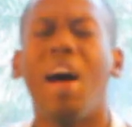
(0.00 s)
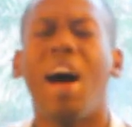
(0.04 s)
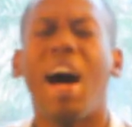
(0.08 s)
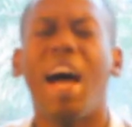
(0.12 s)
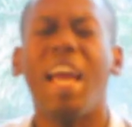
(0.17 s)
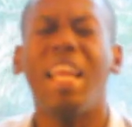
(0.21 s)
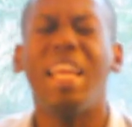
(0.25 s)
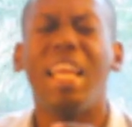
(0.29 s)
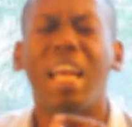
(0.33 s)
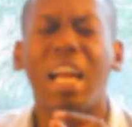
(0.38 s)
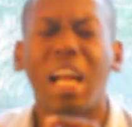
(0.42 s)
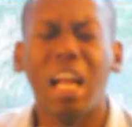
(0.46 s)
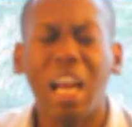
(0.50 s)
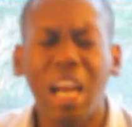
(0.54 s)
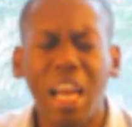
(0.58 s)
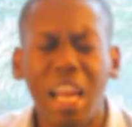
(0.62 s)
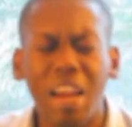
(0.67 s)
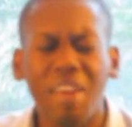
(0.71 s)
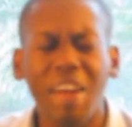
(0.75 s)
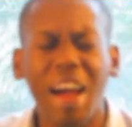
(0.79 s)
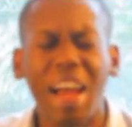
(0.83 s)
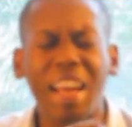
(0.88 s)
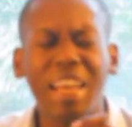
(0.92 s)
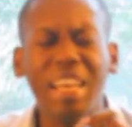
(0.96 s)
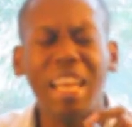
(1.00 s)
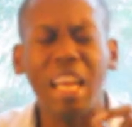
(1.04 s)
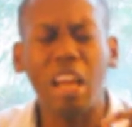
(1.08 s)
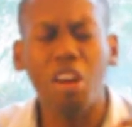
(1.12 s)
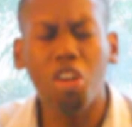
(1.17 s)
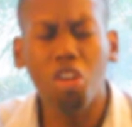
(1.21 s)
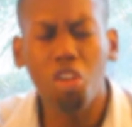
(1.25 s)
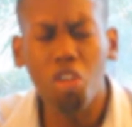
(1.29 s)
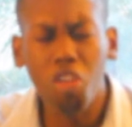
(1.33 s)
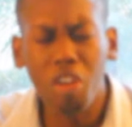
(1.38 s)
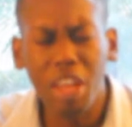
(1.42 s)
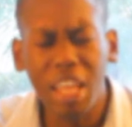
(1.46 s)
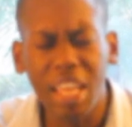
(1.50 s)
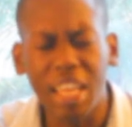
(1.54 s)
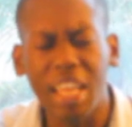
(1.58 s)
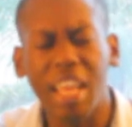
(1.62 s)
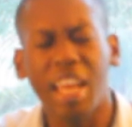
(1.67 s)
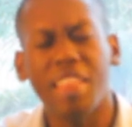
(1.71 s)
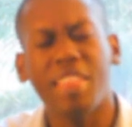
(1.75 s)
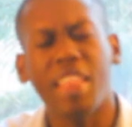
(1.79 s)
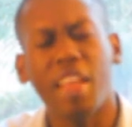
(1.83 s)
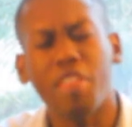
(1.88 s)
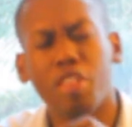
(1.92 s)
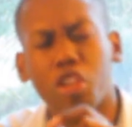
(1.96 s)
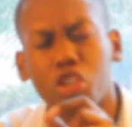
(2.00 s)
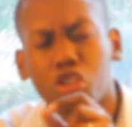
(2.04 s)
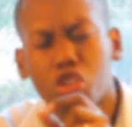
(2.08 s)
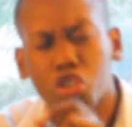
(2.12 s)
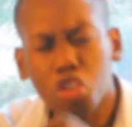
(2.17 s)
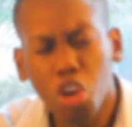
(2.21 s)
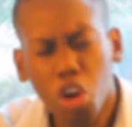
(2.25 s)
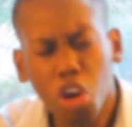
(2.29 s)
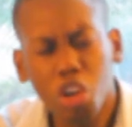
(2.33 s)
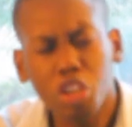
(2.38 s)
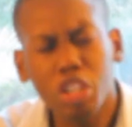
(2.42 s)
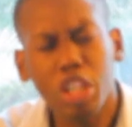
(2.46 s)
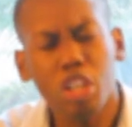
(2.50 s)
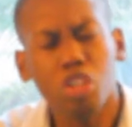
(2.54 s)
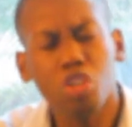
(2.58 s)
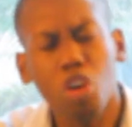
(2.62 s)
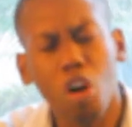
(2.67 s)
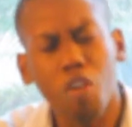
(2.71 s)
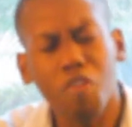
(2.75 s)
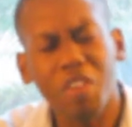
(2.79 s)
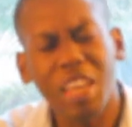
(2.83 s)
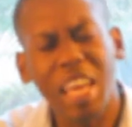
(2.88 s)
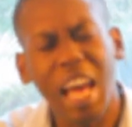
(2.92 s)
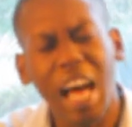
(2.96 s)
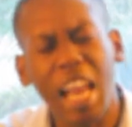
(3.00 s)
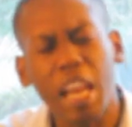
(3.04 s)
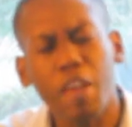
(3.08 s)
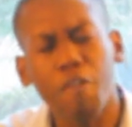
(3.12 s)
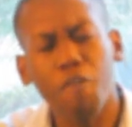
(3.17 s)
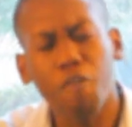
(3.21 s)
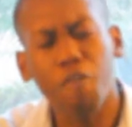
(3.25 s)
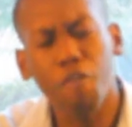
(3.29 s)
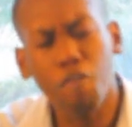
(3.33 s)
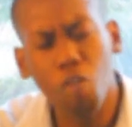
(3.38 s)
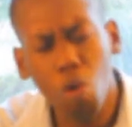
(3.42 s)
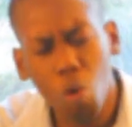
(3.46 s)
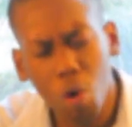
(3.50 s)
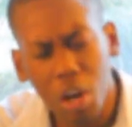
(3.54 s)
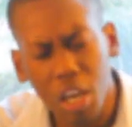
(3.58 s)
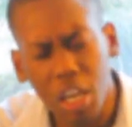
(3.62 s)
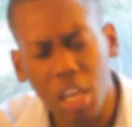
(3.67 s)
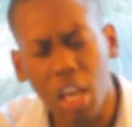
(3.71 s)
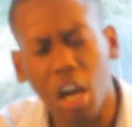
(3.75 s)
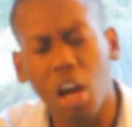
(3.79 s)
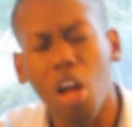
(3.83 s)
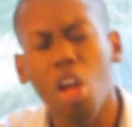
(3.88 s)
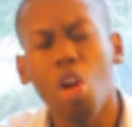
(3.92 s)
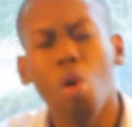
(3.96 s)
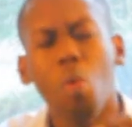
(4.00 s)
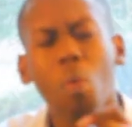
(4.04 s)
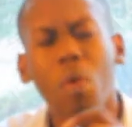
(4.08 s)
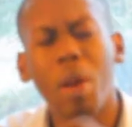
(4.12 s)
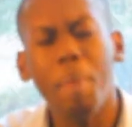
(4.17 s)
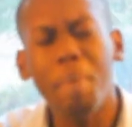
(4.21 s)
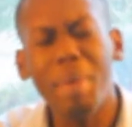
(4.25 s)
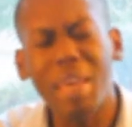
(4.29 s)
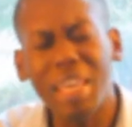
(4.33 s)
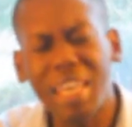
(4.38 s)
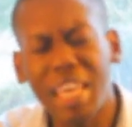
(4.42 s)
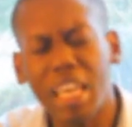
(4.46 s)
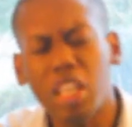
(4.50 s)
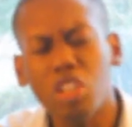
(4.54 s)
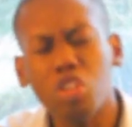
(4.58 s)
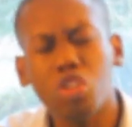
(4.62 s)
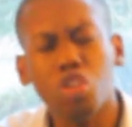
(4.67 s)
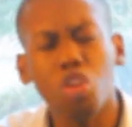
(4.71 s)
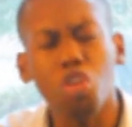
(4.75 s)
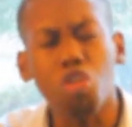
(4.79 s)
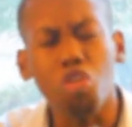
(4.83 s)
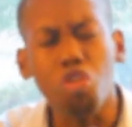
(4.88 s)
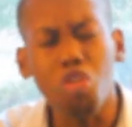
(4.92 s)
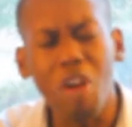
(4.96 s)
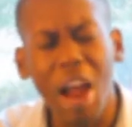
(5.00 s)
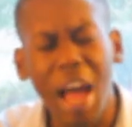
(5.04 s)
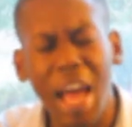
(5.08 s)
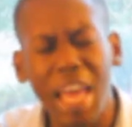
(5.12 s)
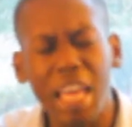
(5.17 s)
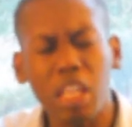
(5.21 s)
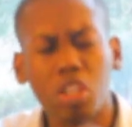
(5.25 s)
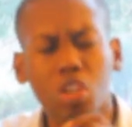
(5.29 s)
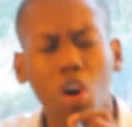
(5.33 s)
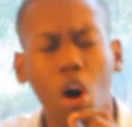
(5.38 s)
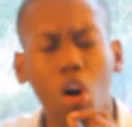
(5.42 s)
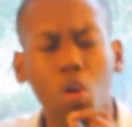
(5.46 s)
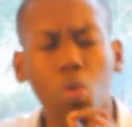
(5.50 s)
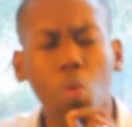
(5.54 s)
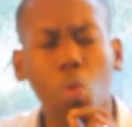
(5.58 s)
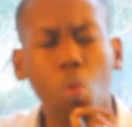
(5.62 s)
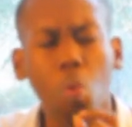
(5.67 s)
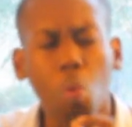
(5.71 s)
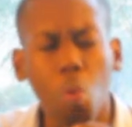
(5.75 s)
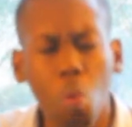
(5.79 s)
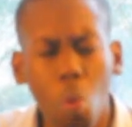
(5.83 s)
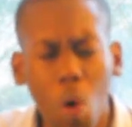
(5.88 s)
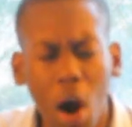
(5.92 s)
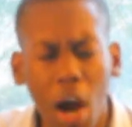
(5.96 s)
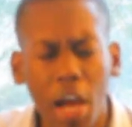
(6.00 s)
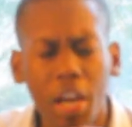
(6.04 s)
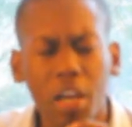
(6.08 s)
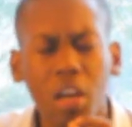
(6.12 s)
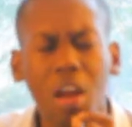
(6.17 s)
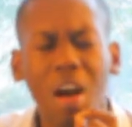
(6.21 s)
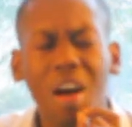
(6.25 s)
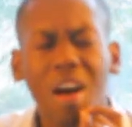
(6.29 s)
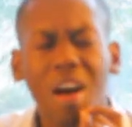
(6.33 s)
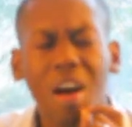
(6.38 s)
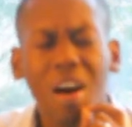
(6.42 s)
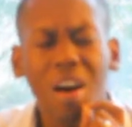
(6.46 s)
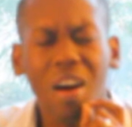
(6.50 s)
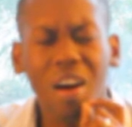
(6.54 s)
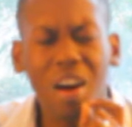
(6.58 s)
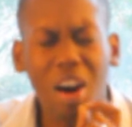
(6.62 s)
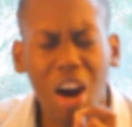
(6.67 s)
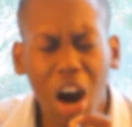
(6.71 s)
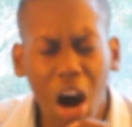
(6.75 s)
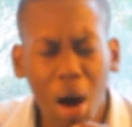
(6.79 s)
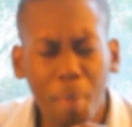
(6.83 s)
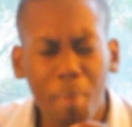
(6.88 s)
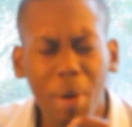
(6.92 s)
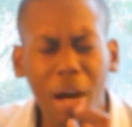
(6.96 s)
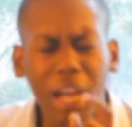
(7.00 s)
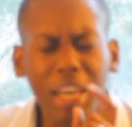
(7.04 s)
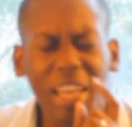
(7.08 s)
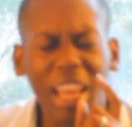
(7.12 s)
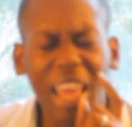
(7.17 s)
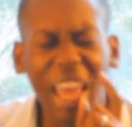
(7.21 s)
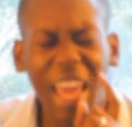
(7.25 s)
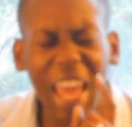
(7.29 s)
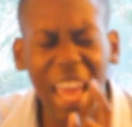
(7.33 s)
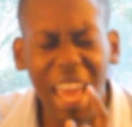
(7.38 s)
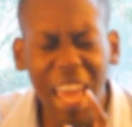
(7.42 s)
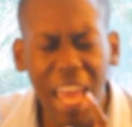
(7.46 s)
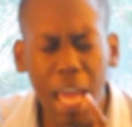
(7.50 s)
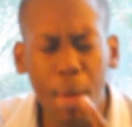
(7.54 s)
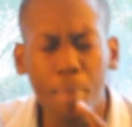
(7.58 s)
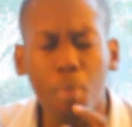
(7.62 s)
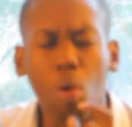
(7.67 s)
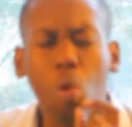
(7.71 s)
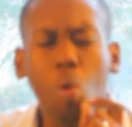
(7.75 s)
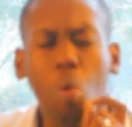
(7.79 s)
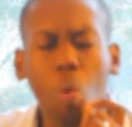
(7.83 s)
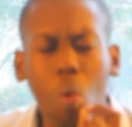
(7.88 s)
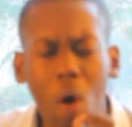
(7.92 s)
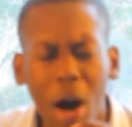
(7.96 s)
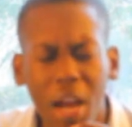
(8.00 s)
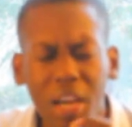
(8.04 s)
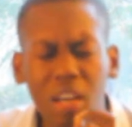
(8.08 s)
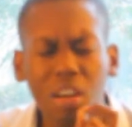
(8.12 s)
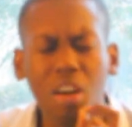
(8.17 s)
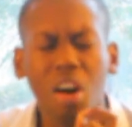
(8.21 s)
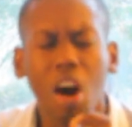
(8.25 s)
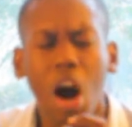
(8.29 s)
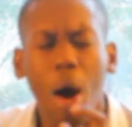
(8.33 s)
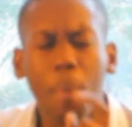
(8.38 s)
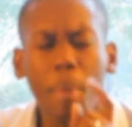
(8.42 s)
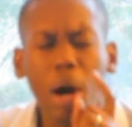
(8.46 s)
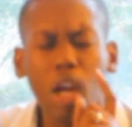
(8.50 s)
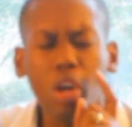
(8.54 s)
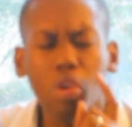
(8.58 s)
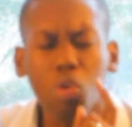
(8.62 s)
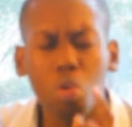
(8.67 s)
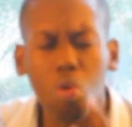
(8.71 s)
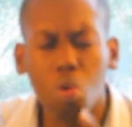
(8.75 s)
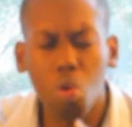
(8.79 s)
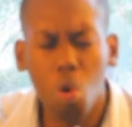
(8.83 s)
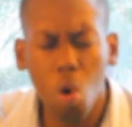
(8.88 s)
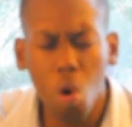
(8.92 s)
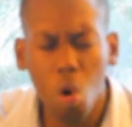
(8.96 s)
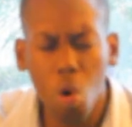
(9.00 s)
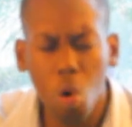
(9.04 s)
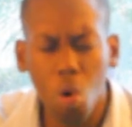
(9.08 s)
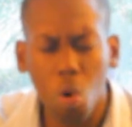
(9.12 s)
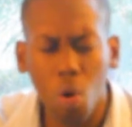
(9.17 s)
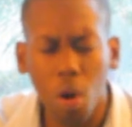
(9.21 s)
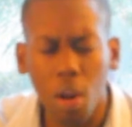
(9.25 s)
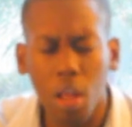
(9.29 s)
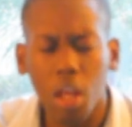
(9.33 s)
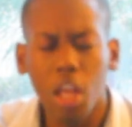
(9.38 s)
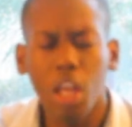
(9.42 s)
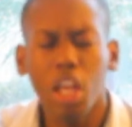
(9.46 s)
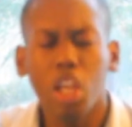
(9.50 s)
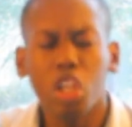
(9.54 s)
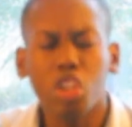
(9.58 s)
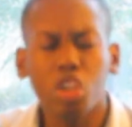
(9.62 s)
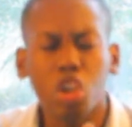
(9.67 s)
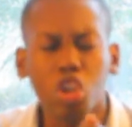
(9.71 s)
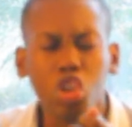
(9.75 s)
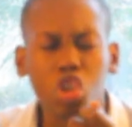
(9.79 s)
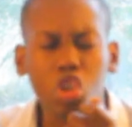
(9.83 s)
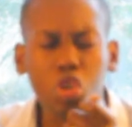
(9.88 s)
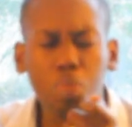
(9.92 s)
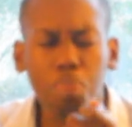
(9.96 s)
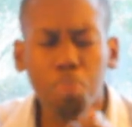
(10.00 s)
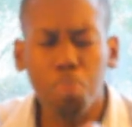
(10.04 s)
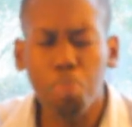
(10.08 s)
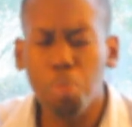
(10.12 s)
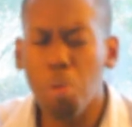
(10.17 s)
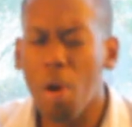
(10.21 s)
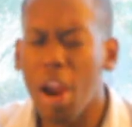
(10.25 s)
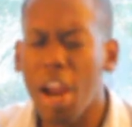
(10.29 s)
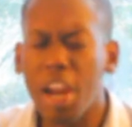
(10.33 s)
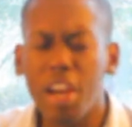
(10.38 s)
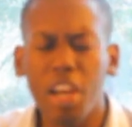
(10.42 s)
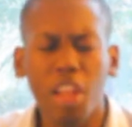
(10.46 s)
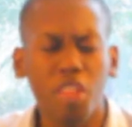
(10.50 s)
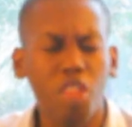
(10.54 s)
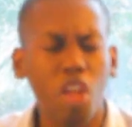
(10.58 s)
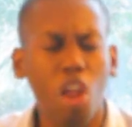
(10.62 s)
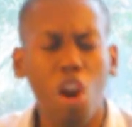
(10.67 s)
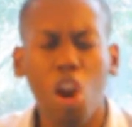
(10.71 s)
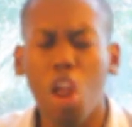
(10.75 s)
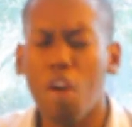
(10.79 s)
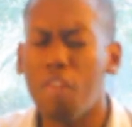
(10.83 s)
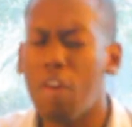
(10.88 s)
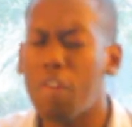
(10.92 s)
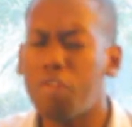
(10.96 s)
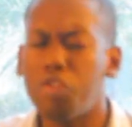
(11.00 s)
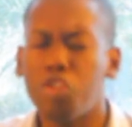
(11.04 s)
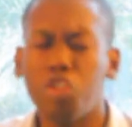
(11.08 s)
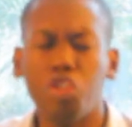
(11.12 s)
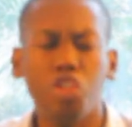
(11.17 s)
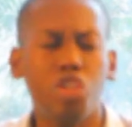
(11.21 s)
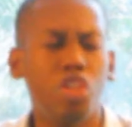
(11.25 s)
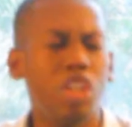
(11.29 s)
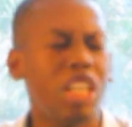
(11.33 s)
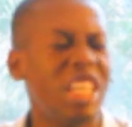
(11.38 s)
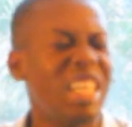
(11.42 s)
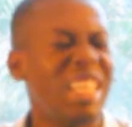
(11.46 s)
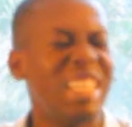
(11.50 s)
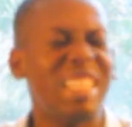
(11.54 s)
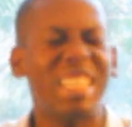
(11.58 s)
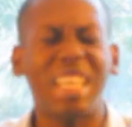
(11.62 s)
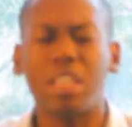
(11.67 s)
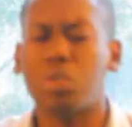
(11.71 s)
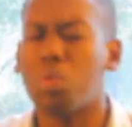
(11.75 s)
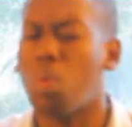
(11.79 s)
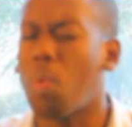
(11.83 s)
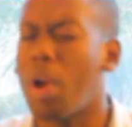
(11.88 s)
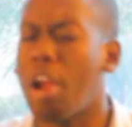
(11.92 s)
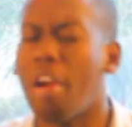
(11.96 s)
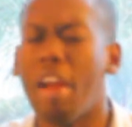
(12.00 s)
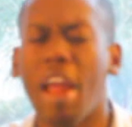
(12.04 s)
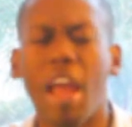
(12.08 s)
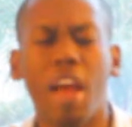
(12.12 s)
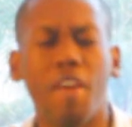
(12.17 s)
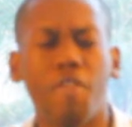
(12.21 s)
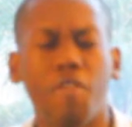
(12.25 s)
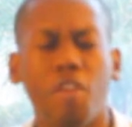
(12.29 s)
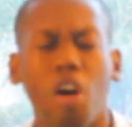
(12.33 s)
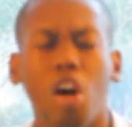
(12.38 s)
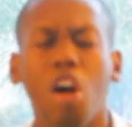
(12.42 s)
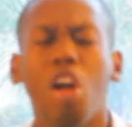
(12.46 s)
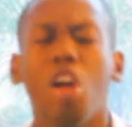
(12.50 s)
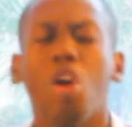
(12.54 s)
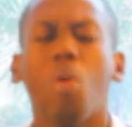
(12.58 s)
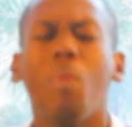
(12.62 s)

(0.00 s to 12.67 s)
I declare and decree that the churches of California will begin to rise on one common aim, one common goal, to spread the love of Jesus wherever.